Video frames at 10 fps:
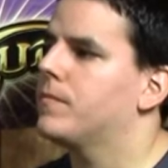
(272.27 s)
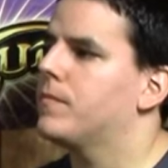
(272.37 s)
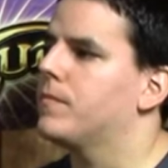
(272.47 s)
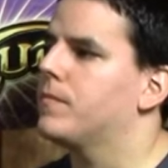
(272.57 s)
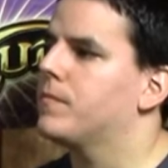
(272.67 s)

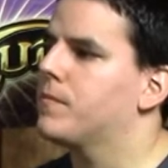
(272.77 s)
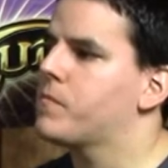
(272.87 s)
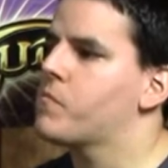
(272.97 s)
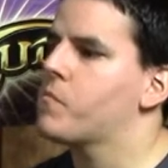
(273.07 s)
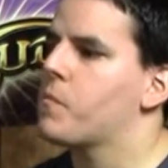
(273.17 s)

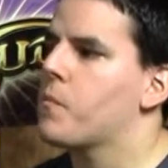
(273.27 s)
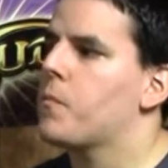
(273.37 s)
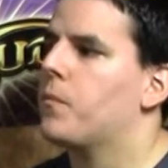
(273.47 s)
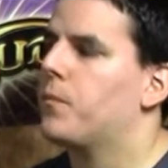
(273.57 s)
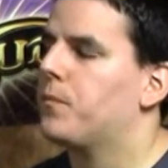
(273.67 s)

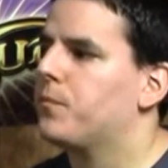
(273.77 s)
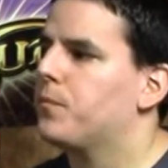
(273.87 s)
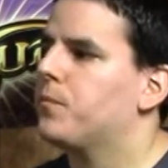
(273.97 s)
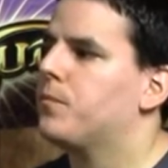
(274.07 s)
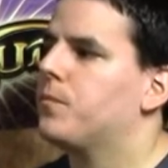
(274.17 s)

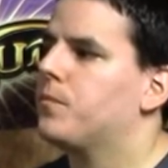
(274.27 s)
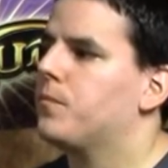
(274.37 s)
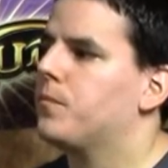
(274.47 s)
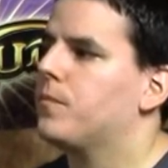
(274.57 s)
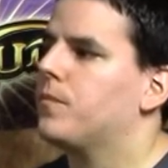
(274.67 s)

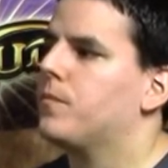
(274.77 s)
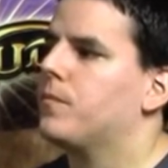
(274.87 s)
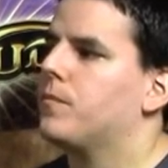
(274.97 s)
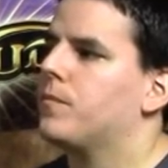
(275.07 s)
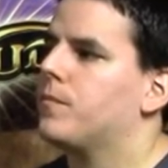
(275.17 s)

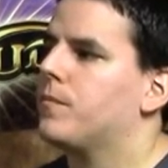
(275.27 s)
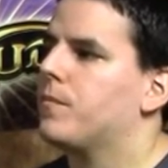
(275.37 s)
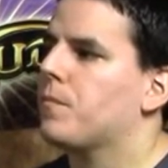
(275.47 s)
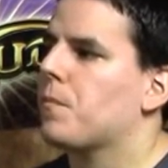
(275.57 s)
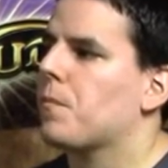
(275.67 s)

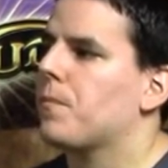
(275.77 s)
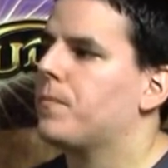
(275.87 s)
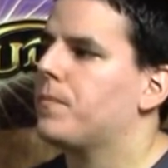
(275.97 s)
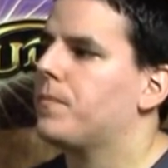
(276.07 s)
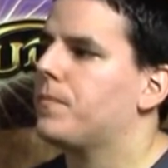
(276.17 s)

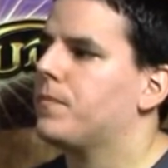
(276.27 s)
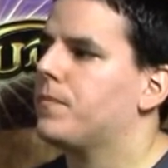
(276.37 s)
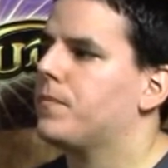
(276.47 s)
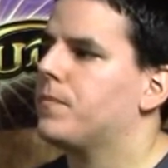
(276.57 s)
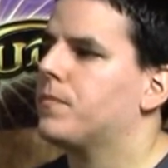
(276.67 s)

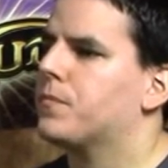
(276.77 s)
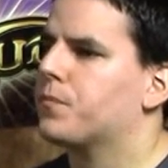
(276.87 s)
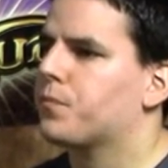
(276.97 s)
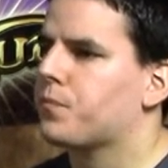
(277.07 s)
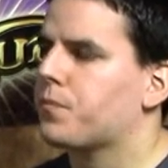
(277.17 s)

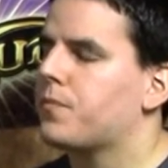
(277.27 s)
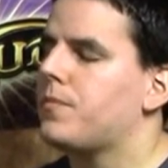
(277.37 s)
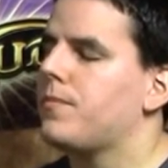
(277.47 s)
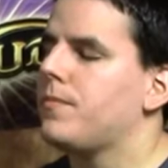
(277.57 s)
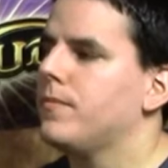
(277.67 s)

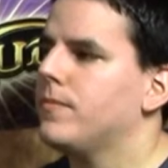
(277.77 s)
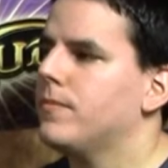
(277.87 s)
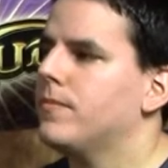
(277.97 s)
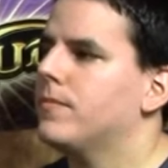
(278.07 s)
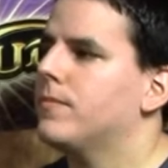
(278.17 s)

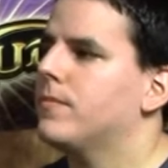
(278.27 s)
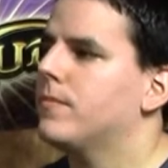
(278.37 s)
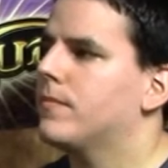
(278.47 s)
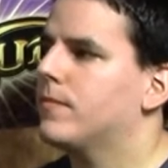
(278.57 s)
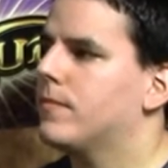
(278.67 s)

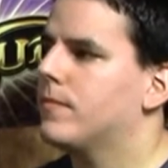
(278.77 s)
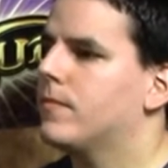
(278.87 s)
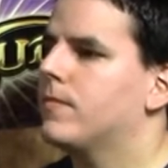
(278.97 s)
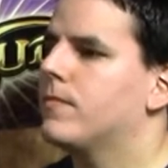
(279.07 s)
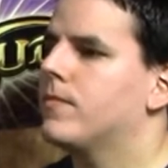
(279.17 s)

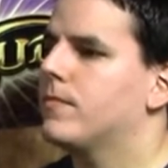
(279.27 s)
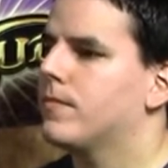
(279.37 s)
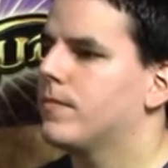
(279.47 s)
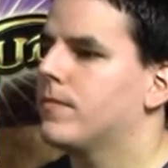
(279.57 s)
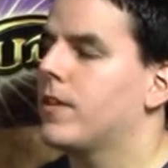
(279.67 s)

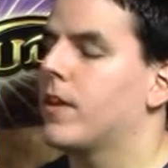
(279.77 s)
[no speech]